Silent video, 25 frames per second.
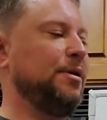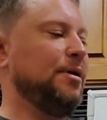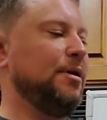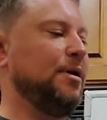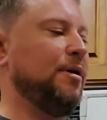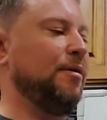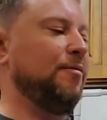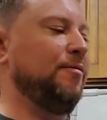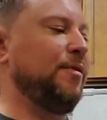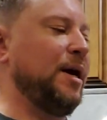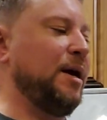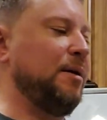
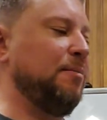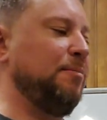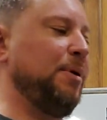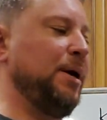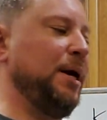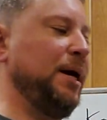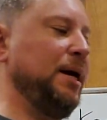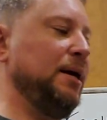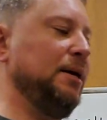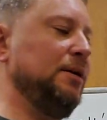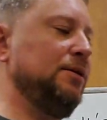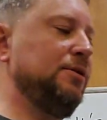of that
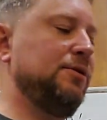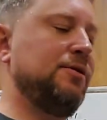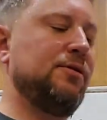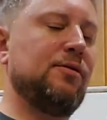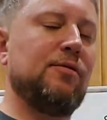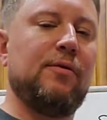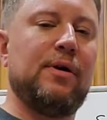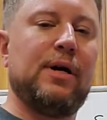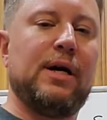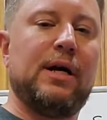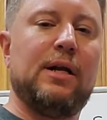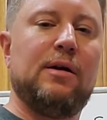page,
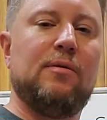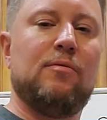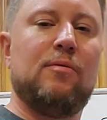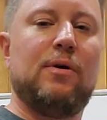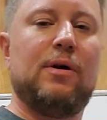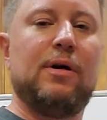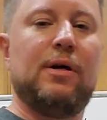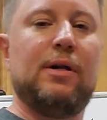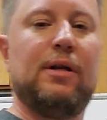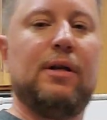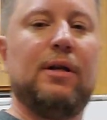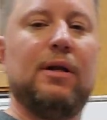
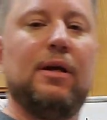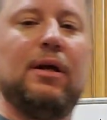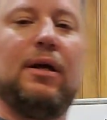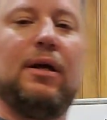381.